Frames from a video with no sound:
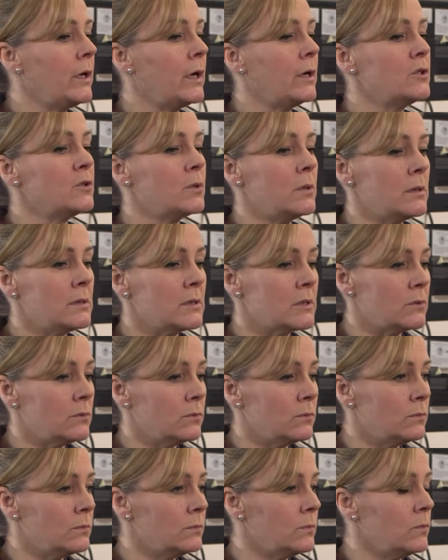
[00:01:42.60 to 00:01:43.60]
you go to art
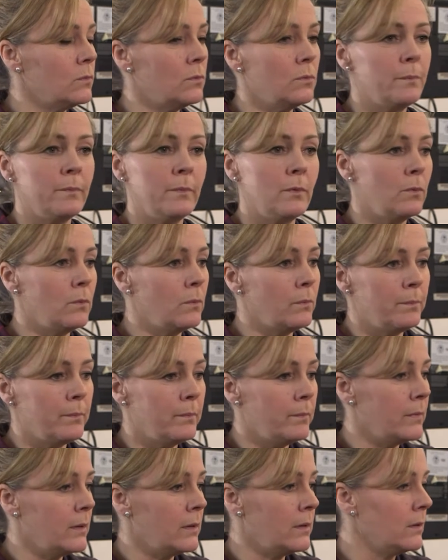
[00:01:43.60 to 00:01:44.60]
school
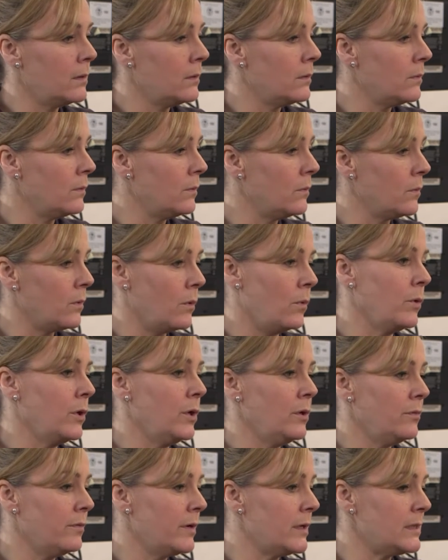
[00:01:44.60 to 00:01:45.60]
or
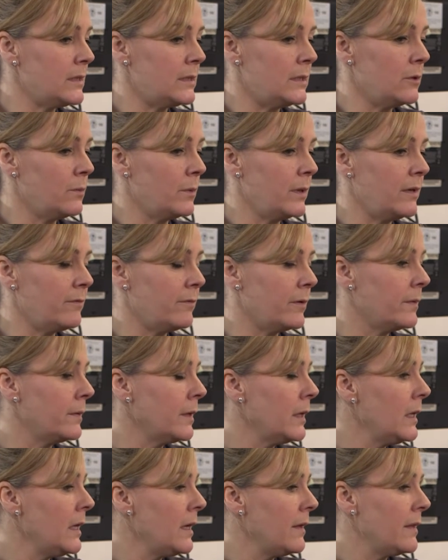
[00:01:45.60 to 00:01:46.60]
university or whatever,
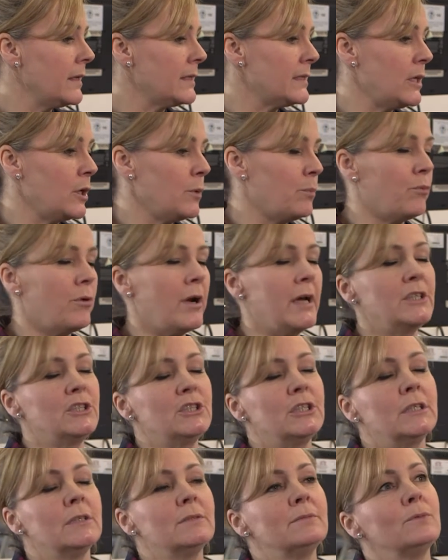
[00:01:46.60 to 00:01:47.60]
there's no
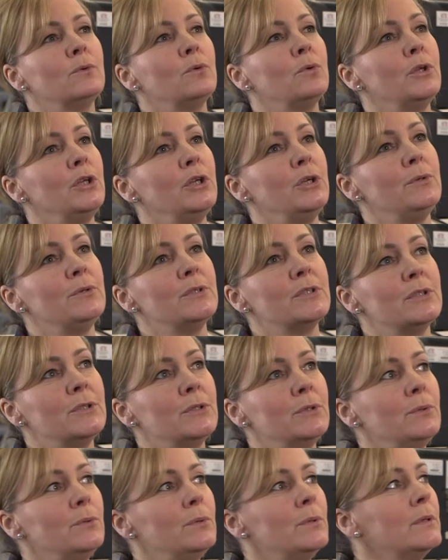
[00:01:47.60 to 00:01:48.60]
pressure on you
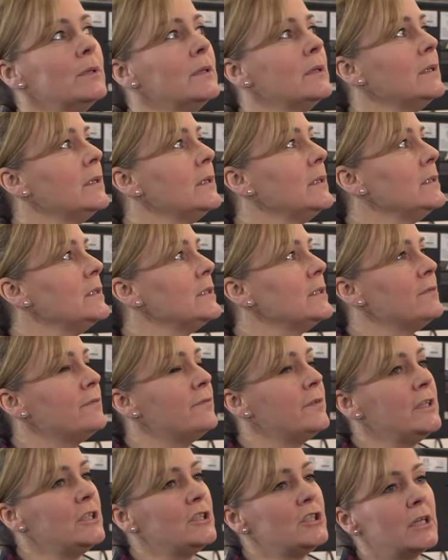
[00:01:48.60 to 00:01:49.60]
to
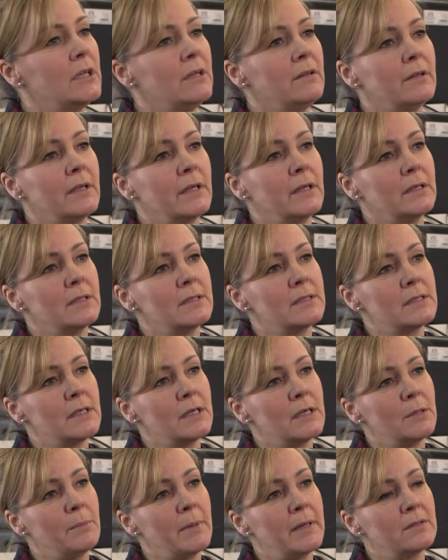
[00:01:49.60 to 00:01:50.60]
finish anything in a
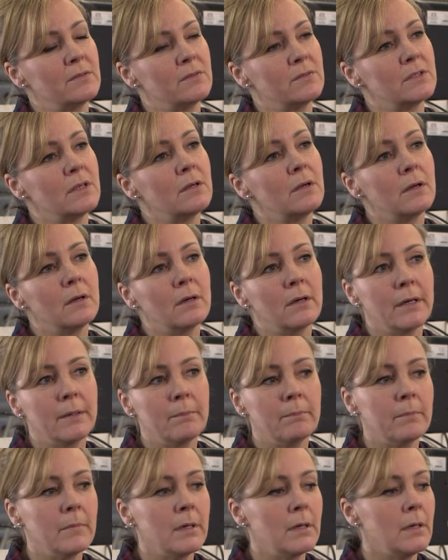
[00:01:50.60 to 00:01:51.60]
certain amount of time.